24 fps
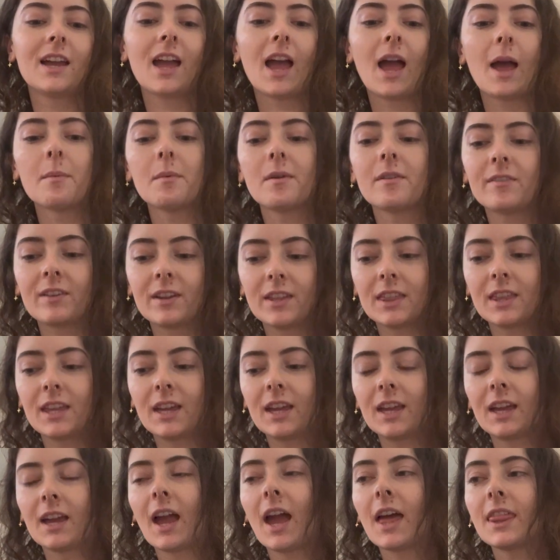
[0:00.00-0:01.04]
hem
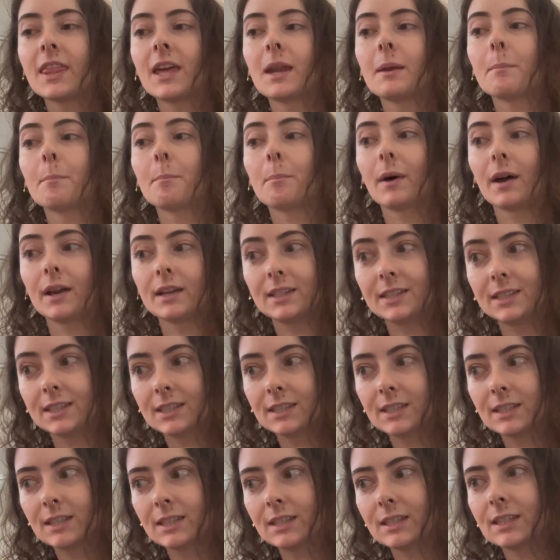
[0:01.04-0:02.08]
everything, and then
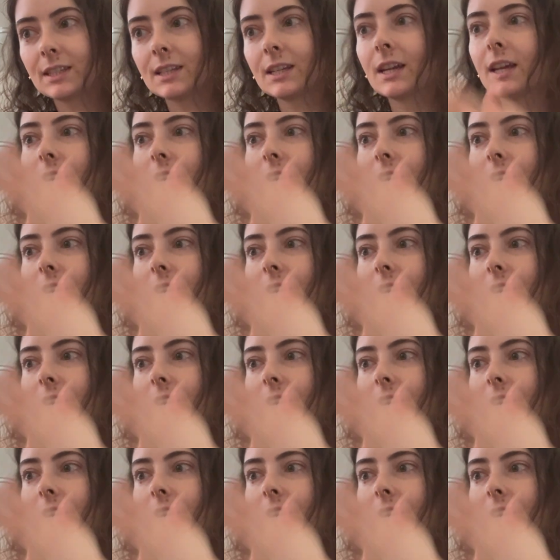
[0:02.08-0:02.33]
buttons.